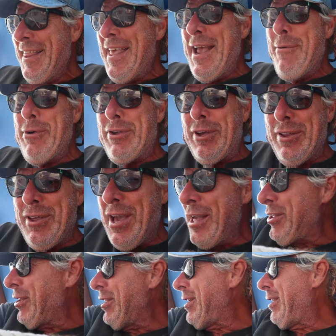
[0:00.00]
they were
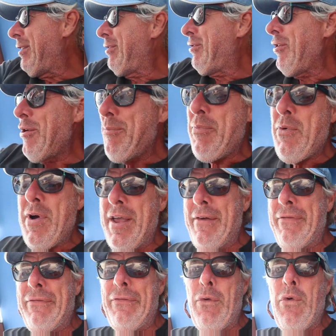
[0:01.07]
suggesting a
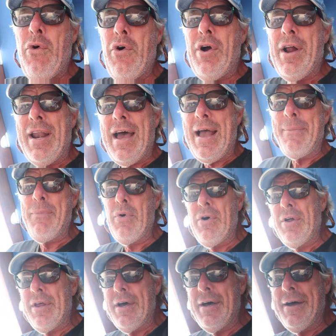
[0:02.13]
2.4 and I
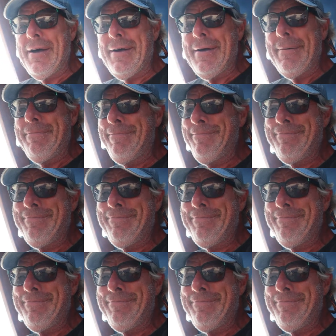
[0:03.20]
put uh,